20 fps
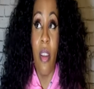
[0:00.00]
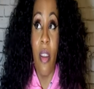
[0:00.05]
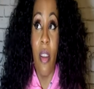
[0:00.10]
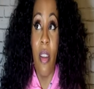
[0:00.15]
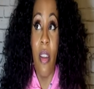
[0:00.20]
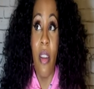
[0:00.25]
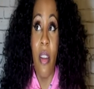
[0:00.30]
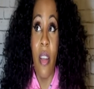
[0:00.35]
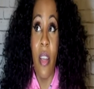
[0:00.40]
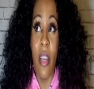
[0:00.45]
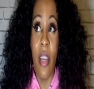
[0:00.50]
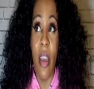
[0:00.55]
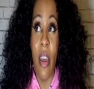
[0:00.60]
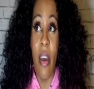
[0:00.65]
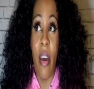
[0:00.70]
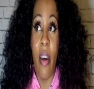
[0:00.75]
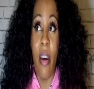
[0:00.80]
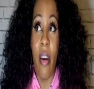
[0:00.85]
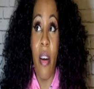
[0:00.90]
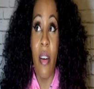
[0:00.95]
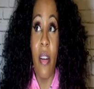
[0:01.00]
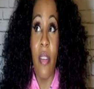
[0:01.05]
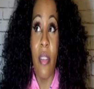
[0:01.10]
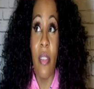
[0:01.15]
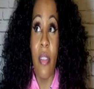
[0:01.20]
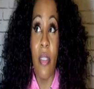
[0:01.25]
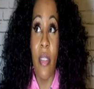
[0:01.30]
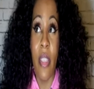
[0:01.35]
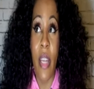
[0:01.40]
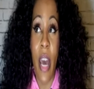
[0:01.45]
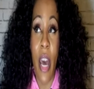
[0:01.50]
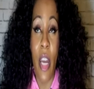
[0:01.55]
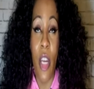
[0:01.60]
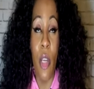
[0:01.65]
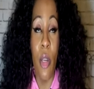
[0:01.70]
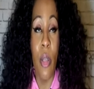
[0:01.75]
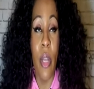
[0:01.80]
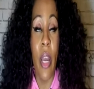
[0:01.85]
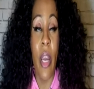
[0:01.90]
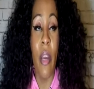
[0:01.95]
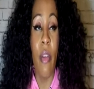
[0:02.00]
um, yeah um, how know? do you like